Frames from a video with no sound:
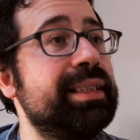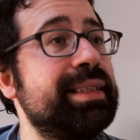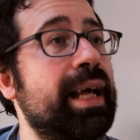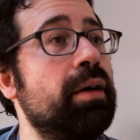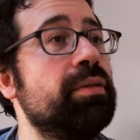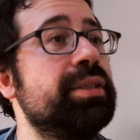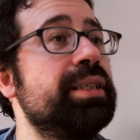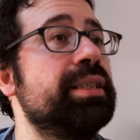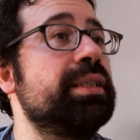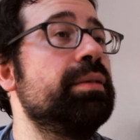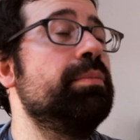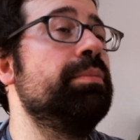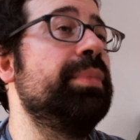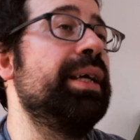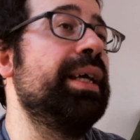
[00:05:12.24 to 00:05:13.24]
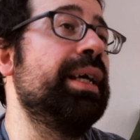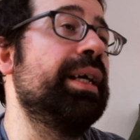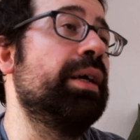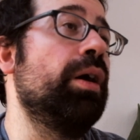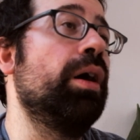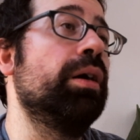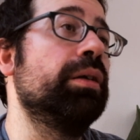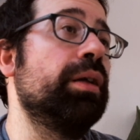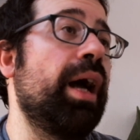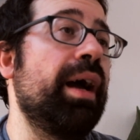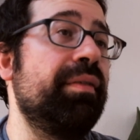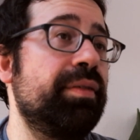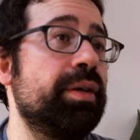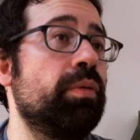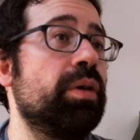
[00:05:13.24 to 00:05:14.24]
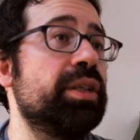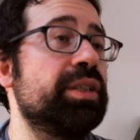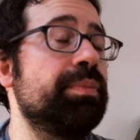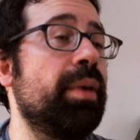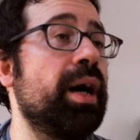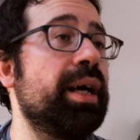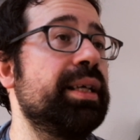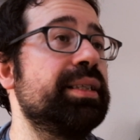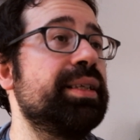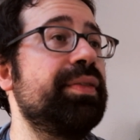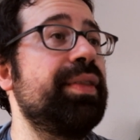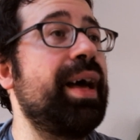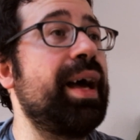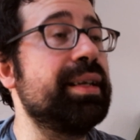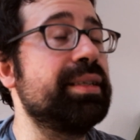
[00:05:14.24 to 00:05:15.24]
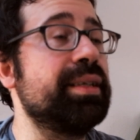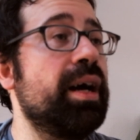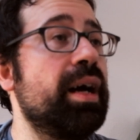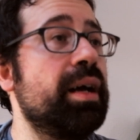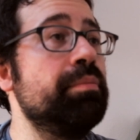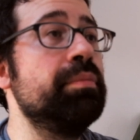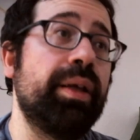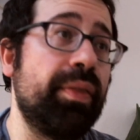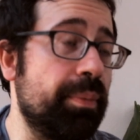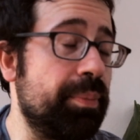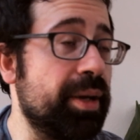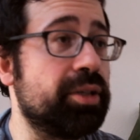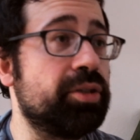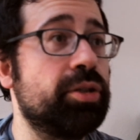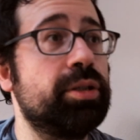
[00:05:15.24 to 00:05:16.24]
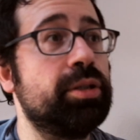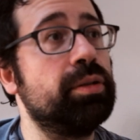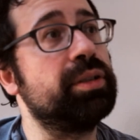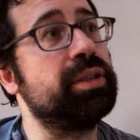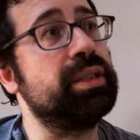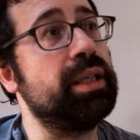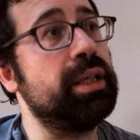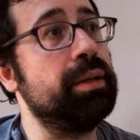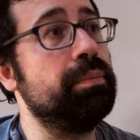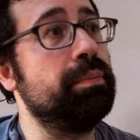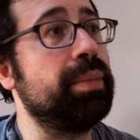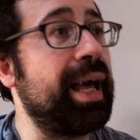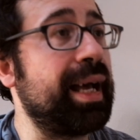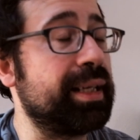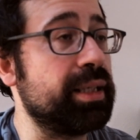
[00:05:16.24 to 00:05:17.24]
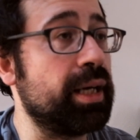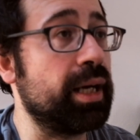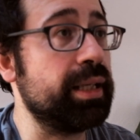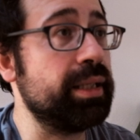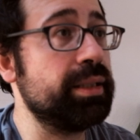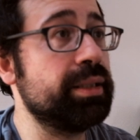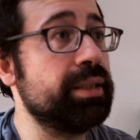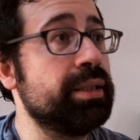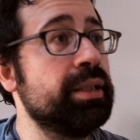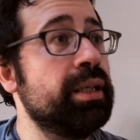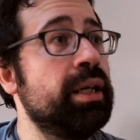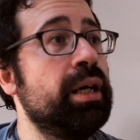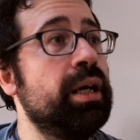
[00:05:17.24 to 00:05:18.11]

Sound System being on everyone's minds at that time. In the pictures you'll see Black Dice.